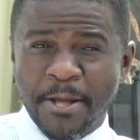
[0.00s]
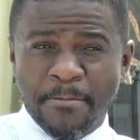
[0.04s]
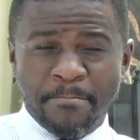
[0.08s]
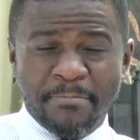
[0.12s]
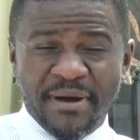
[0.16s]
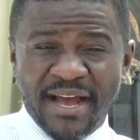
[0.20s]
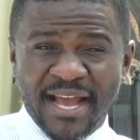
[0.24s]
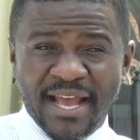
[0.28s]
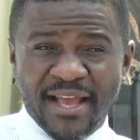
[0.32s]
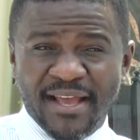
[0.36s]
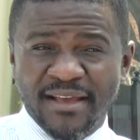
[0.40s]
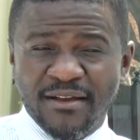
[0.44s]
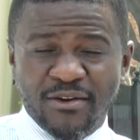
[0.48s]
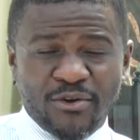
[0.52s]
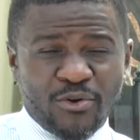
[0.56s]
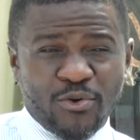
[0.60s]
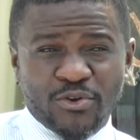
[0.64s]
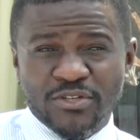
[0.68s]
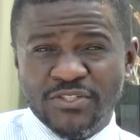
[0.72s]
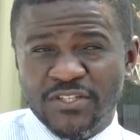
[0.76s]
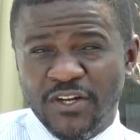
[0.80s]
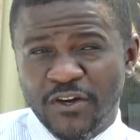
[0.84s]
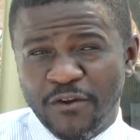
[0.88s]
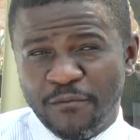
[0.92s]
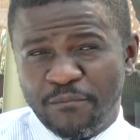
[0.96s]
by
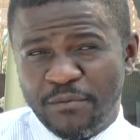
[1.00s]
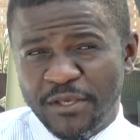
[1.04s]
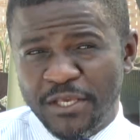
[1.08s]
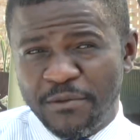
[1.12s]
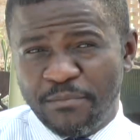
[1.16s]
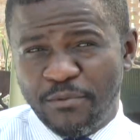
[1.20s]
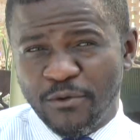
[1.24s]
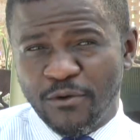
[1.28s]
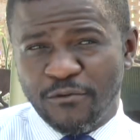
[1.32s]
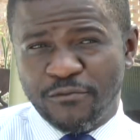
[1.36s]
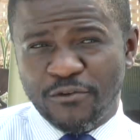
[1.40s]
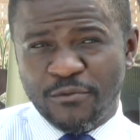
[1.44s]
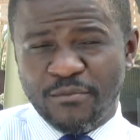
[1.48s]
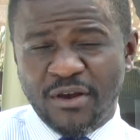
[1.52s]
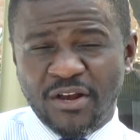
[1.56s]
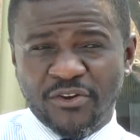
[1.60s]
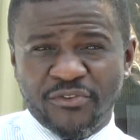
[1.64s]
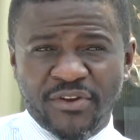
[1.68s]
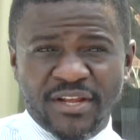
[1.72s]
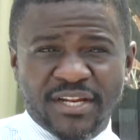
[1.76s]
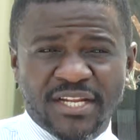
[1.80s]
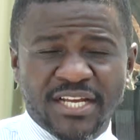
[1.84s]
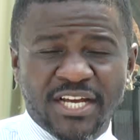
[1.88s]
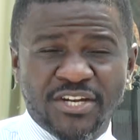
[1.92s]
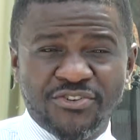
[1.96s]
ordinary people from our
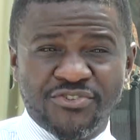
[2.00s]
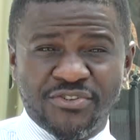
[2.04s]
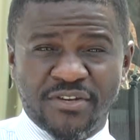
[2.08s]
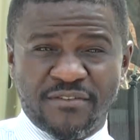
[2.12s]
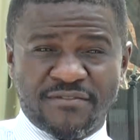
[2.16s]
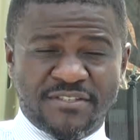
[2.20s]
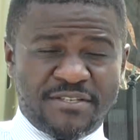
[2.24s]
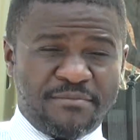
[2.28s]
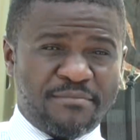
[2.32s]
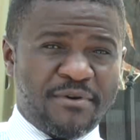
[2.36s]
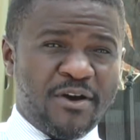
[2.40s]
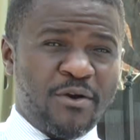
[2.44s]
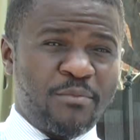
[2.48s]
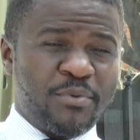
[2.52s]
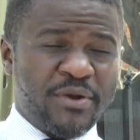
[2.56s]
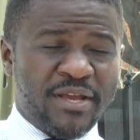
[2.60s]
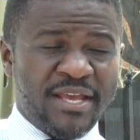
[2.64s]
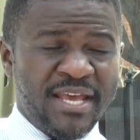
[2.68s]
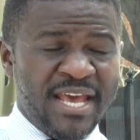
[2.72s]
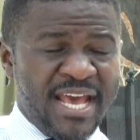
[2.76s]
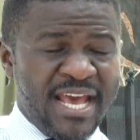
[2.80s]
great country of Zimbabwe.